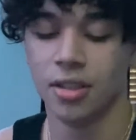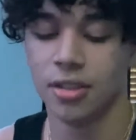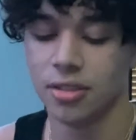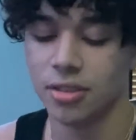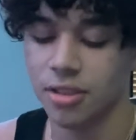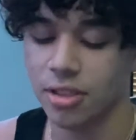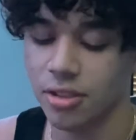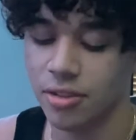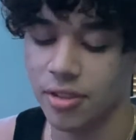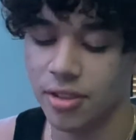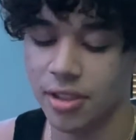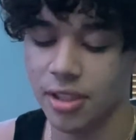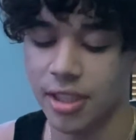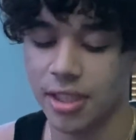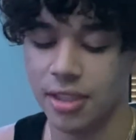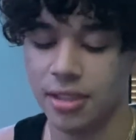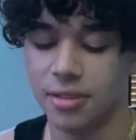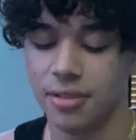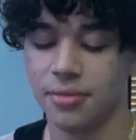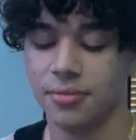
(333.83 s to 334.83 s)
So it
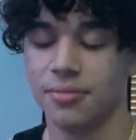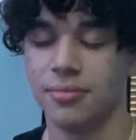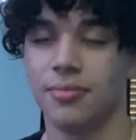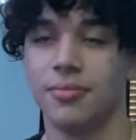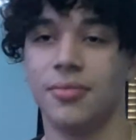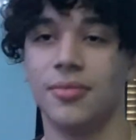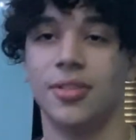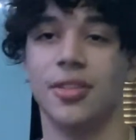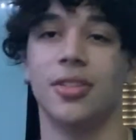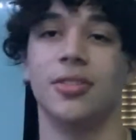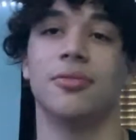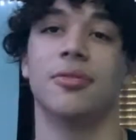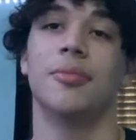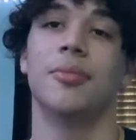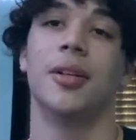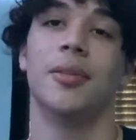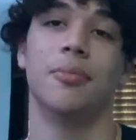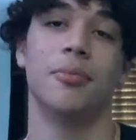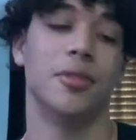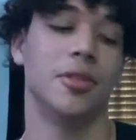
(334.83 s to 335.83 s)
like goes with
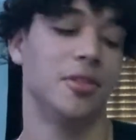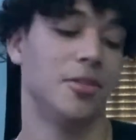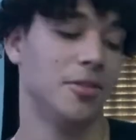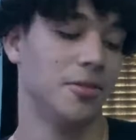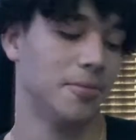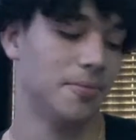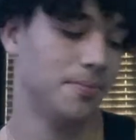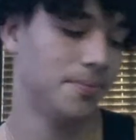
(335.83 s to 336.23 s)
my month.